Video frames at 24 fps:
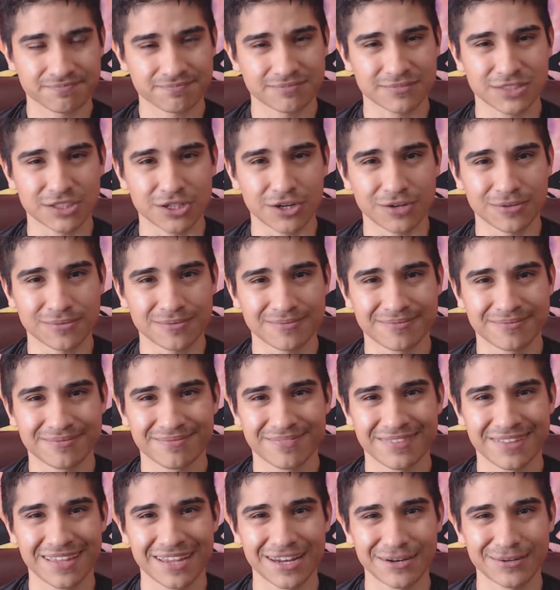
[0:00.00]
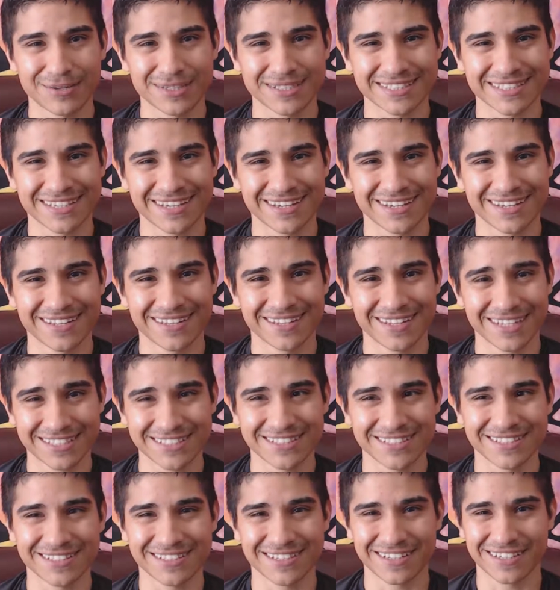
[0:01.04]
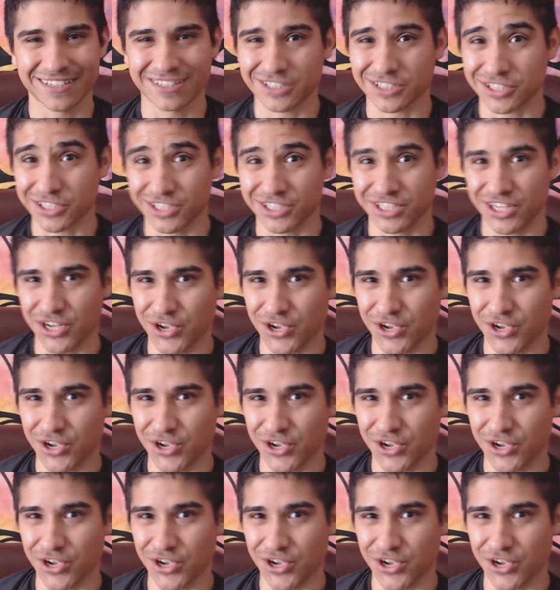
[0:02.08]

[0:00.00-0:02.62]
So, anyways, that's it. Let's continue.